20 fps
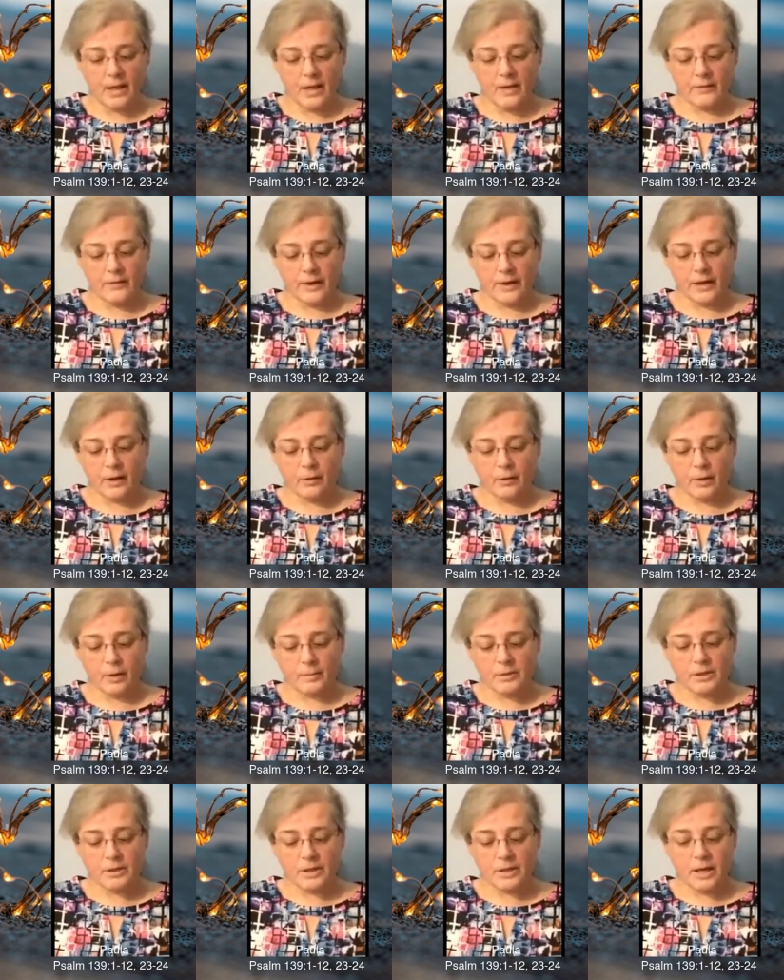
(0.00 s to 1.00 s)
If I go
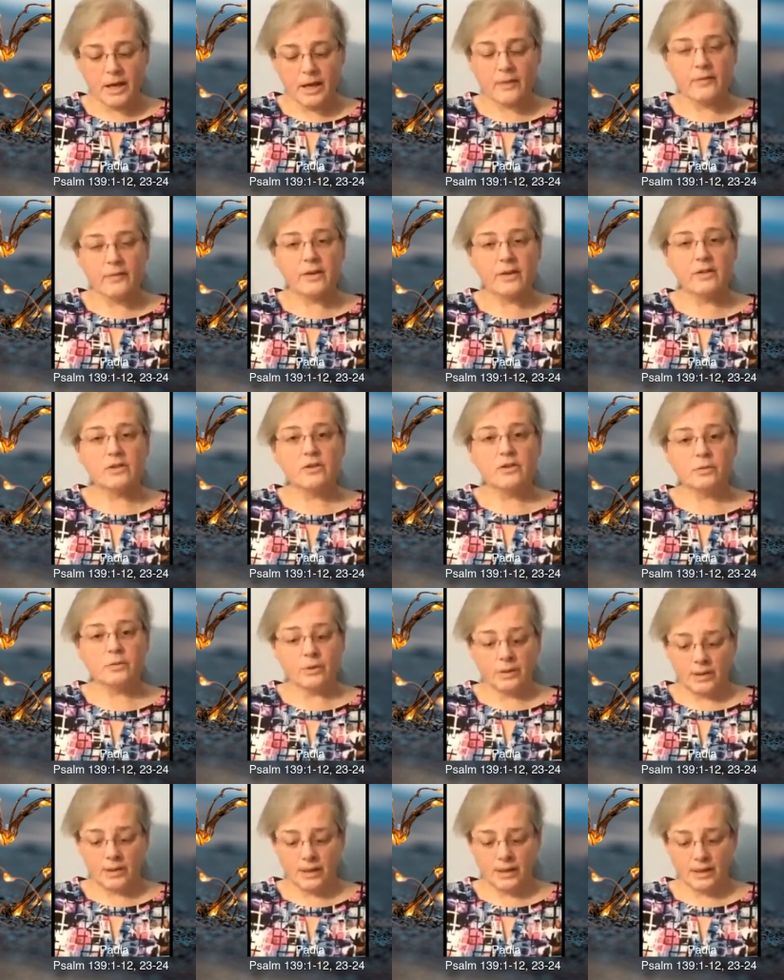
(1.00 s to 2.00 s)
up to the heavens, you
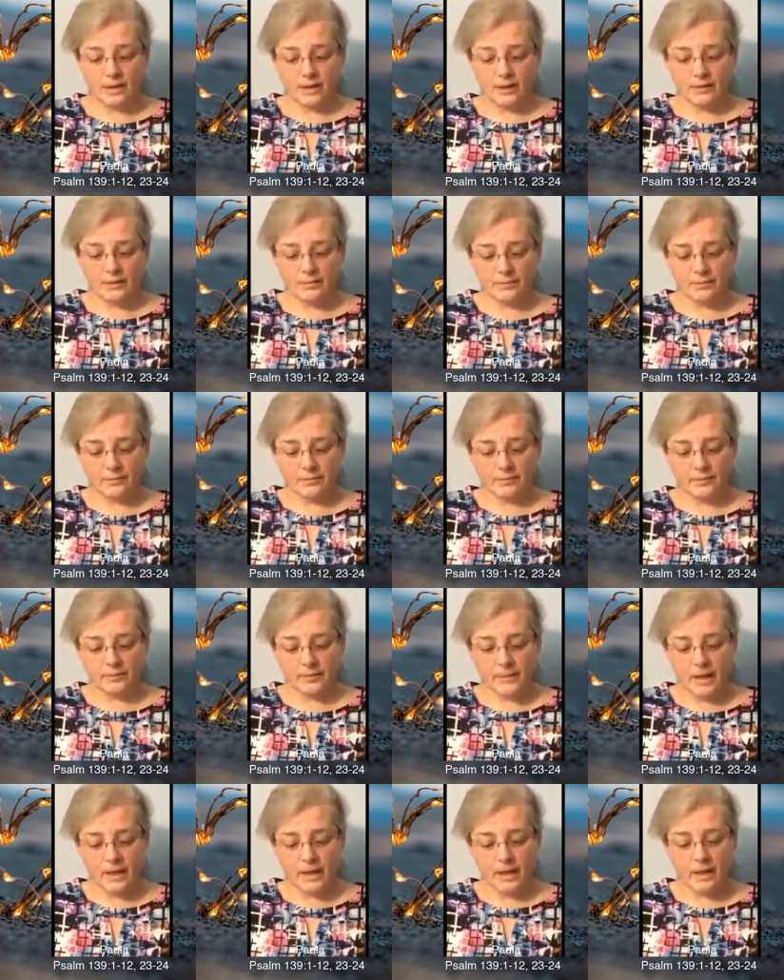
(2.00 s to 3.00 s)
are there.
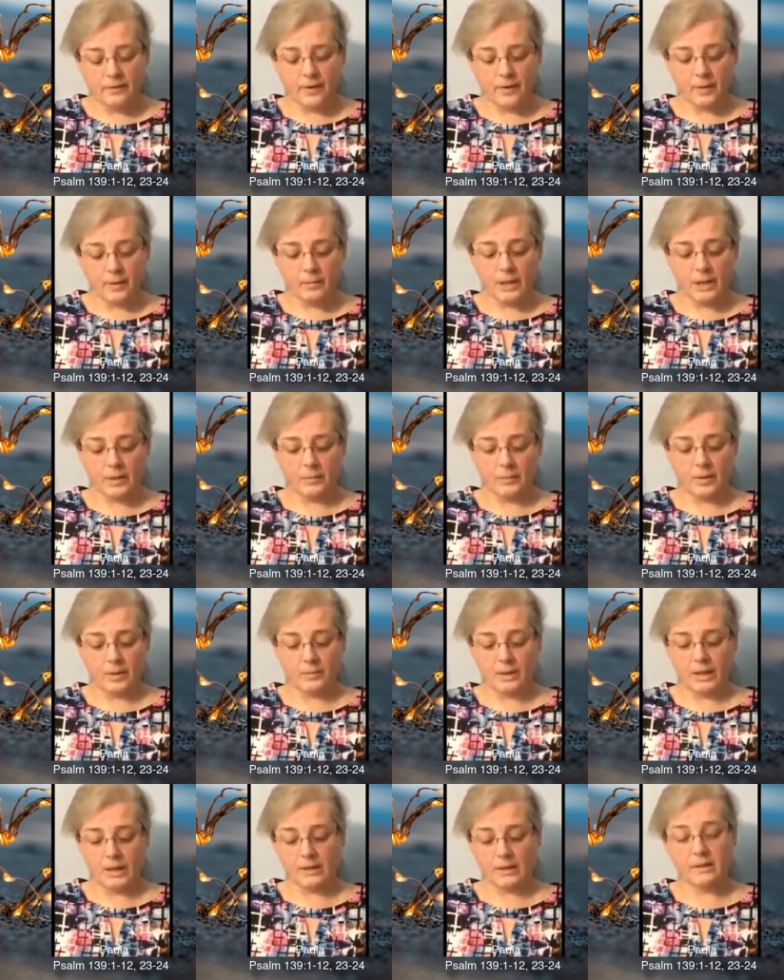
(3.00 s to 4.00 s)
If I make my
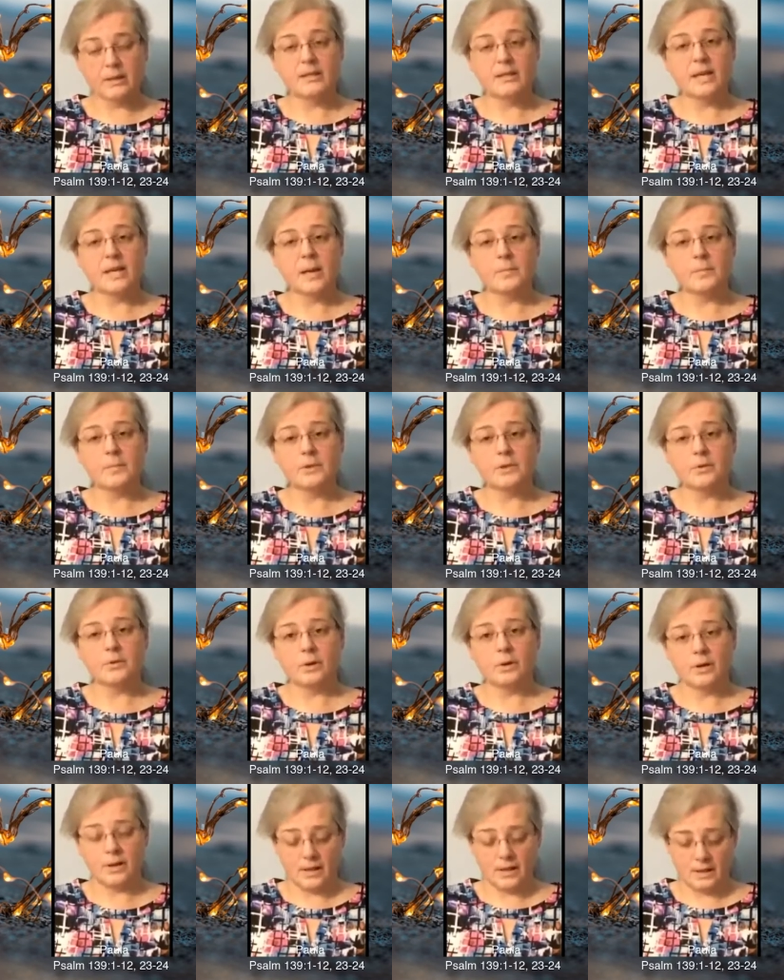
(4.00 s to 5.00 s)
bed in the depths, you
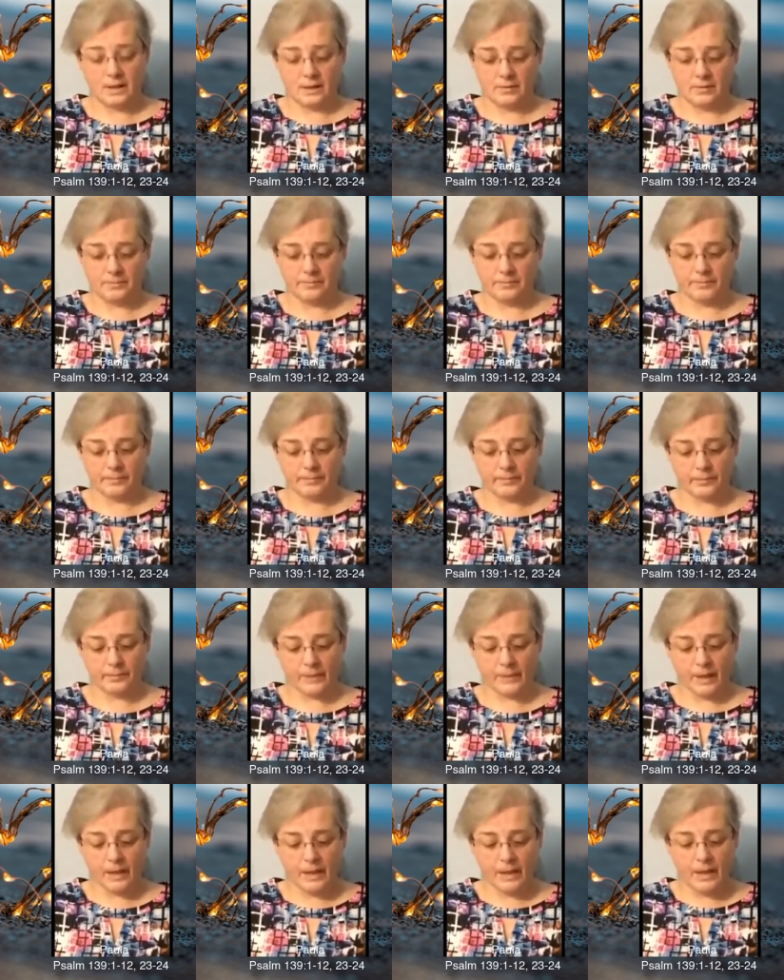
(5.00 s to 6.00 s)
are there.
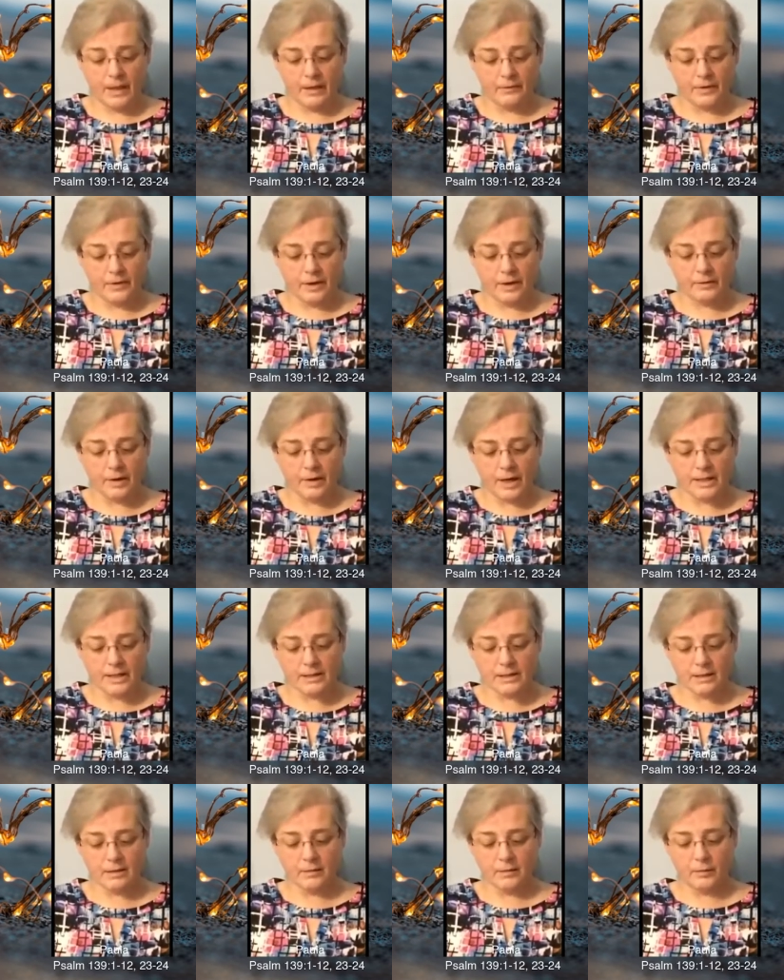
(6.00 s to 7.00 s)
If I
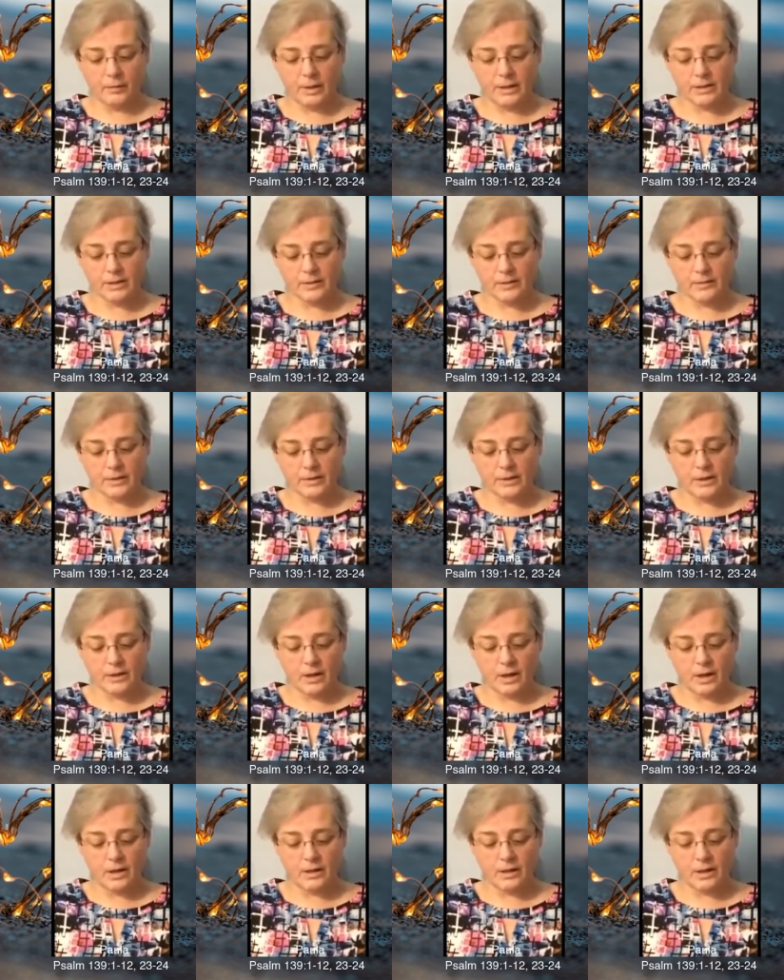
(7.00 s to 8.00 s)
rise on the wings of the
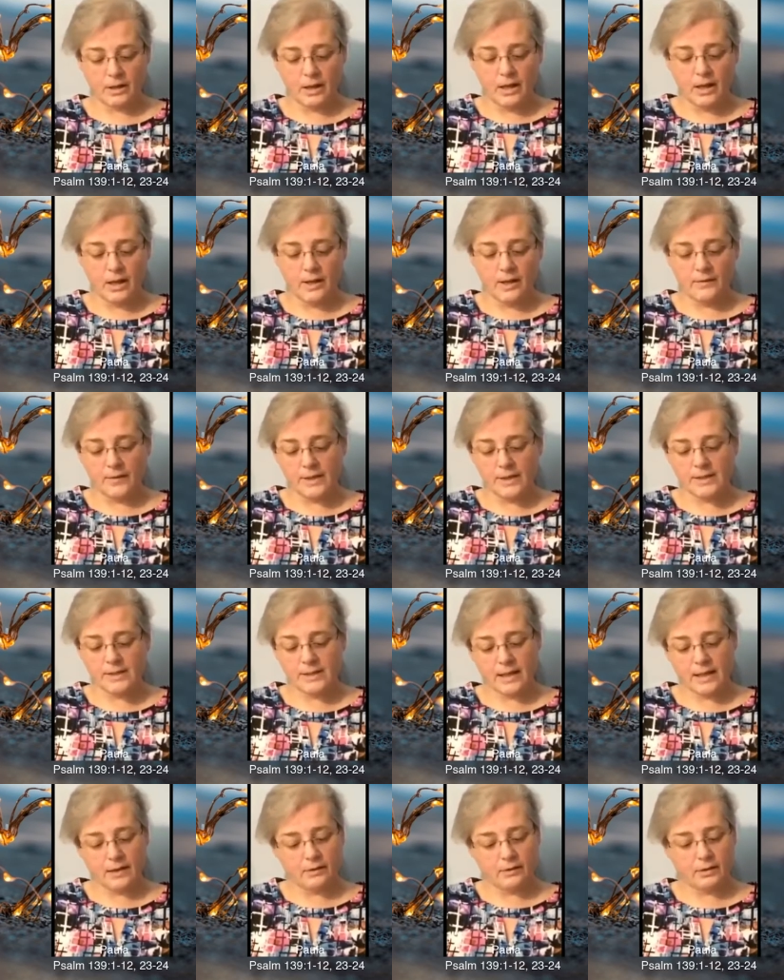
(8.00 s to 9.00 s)
dawn, if I
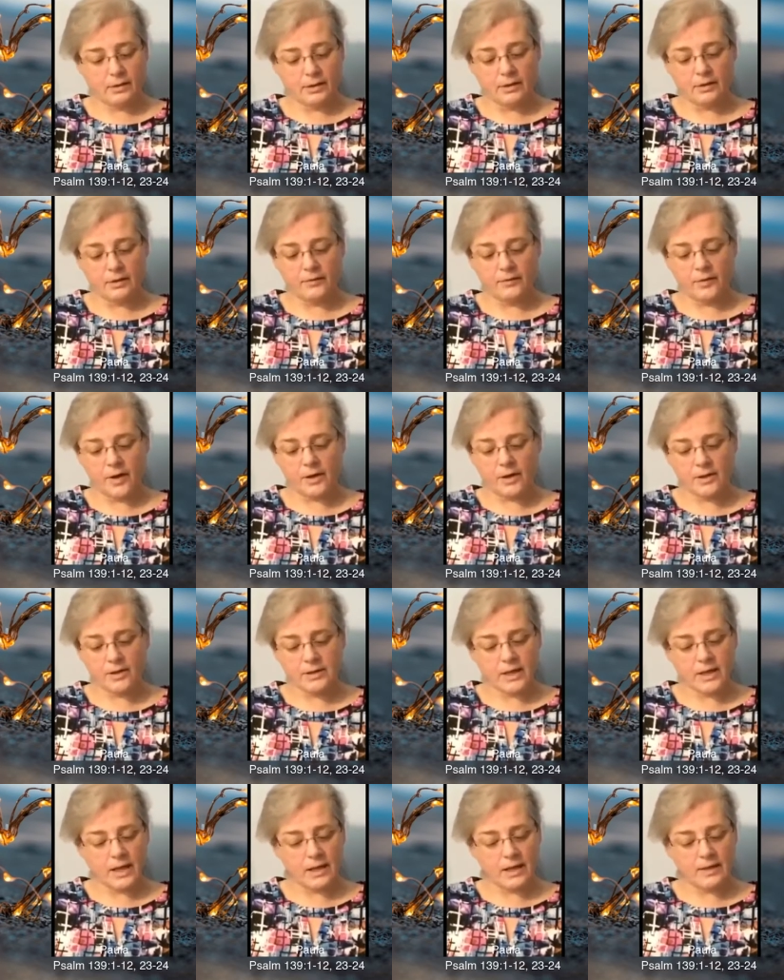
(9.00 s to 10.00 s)
settle on the far
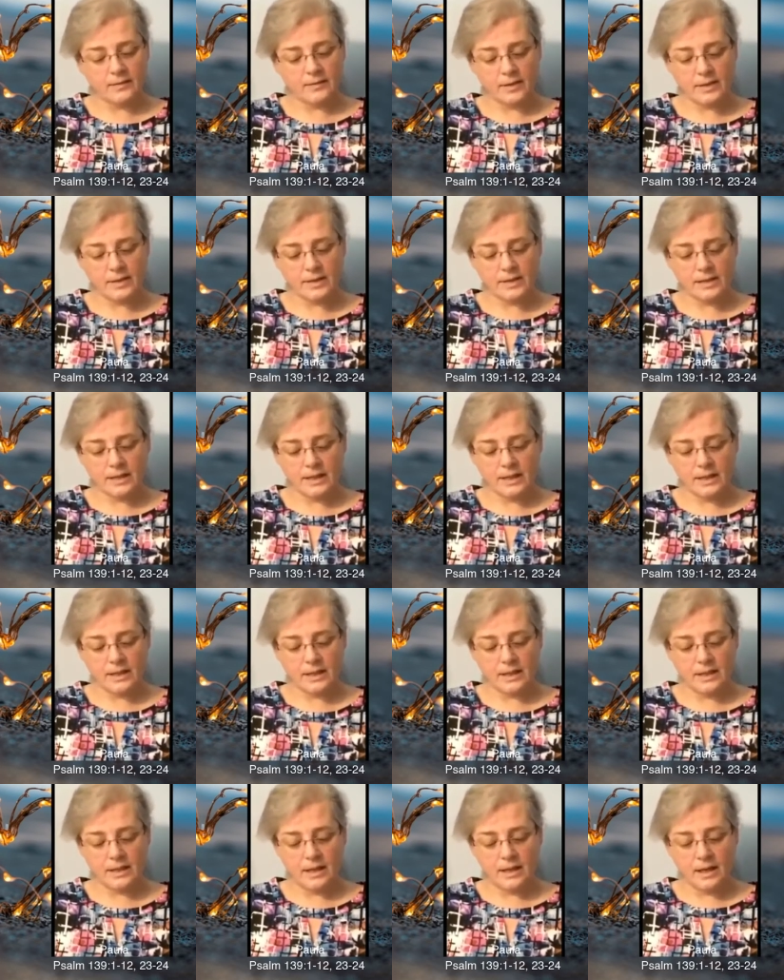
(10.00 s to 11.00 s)
side of the
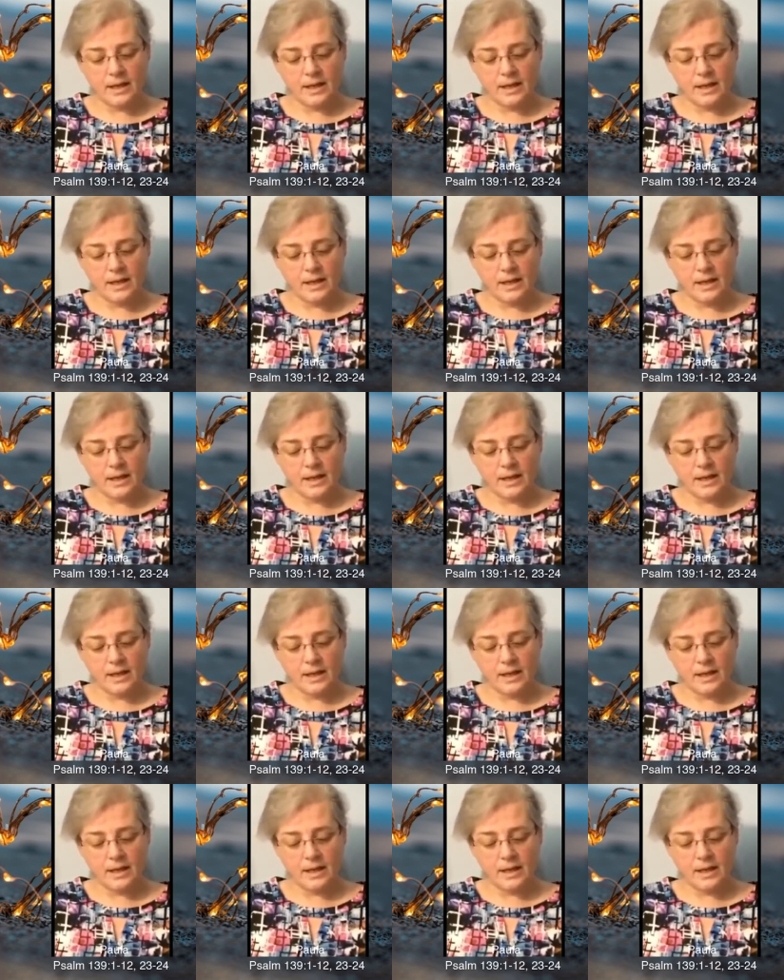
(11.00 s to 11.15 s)
sea,